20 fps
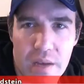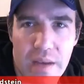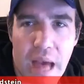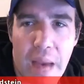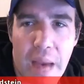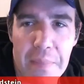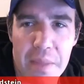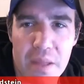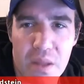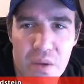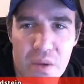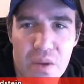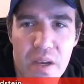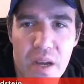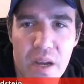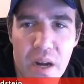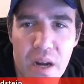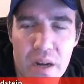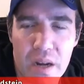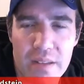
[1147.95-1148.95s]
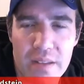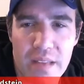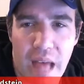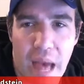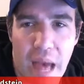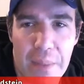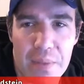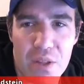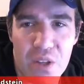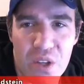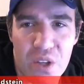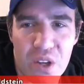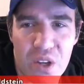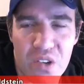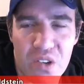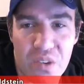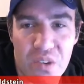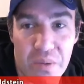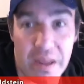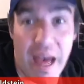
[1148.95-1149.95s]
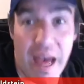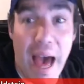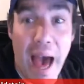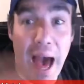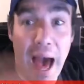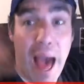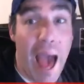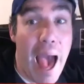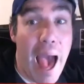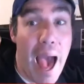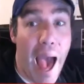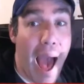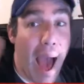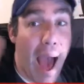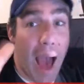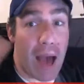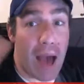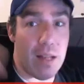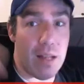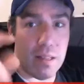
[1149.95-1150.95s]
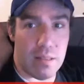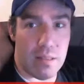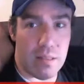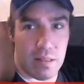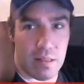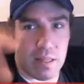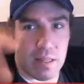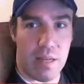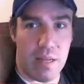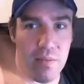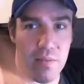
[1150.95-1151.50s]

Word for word: happy New Year, and it's a Happy New Year. So I'm like, ah, delete,